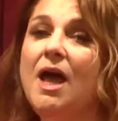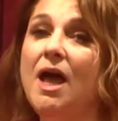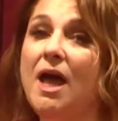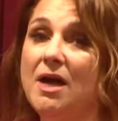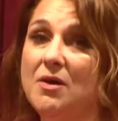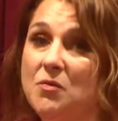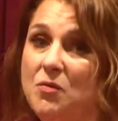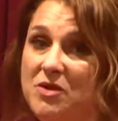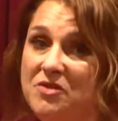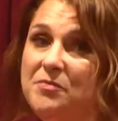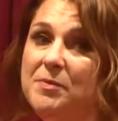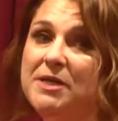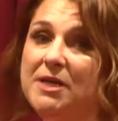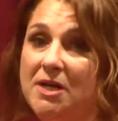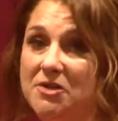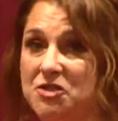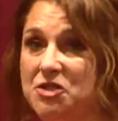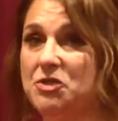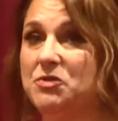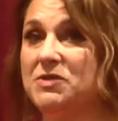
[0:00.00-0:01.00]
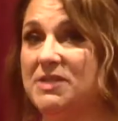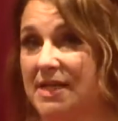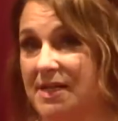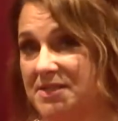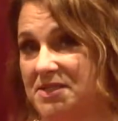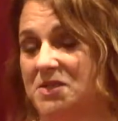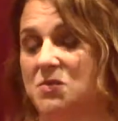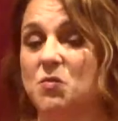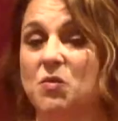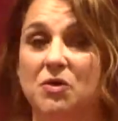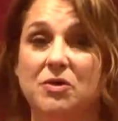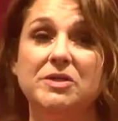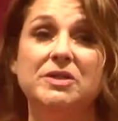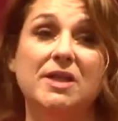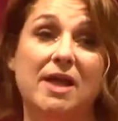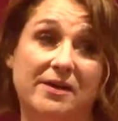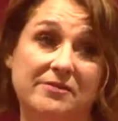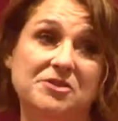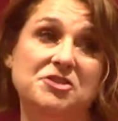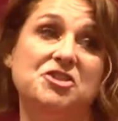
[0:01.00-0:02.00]
and we've been on 2 dates, and we're in
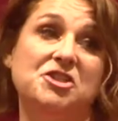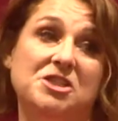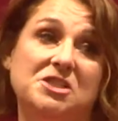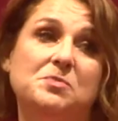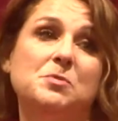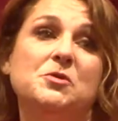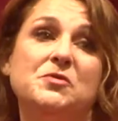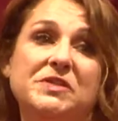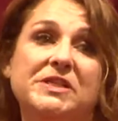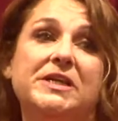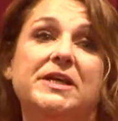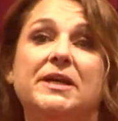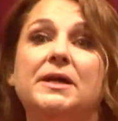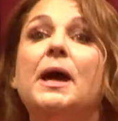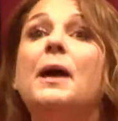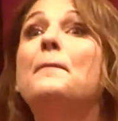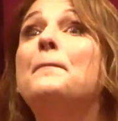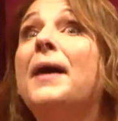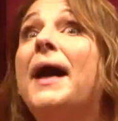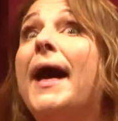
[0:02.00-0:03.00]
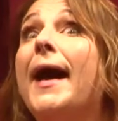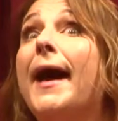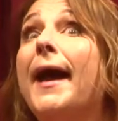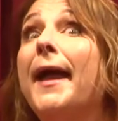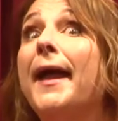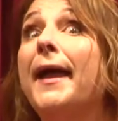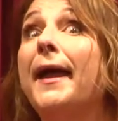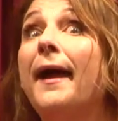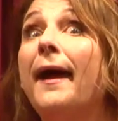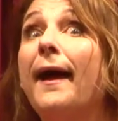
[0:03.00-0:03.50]
love, and she's moved in. Bye.